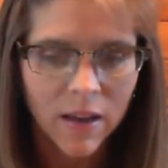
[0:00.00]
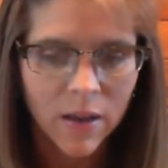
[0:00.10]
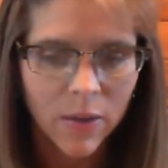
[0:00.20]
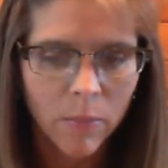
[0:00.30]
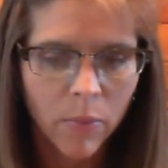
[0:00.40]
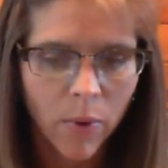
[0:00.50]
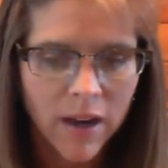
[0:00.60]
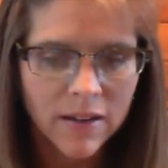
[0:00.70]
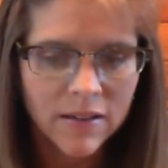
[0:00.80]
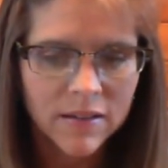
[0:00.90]
the
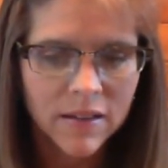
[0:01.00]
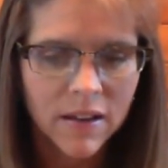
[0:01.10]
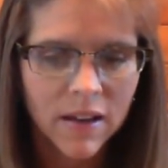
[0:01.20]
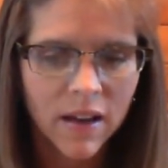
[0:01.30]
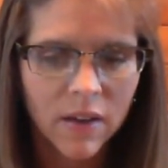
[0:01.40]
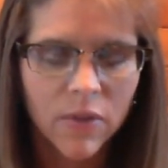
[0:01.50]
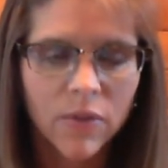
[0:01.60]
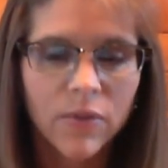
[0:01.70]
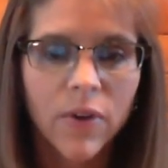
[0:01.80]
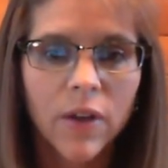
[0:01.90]
brightness of the
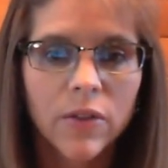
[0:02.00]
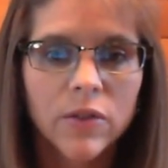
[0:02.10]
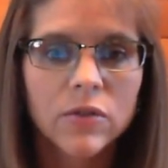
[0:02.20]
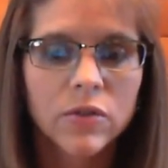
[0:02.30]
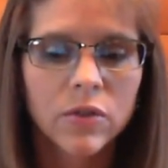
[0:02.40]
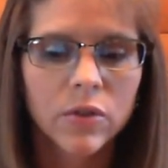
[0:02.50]
Father's